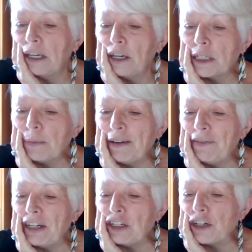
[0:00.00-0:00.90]
Lost a bit
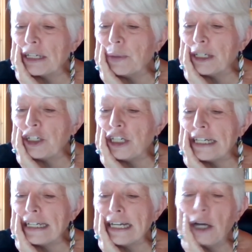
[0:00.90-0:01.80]
of interest when she
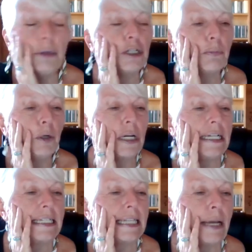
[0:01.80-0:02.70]
didn't know which
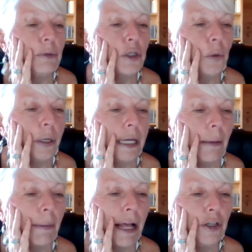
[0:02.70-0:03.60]
booklets they were
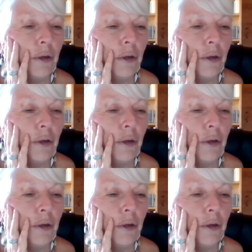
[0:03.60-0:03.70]
talking about.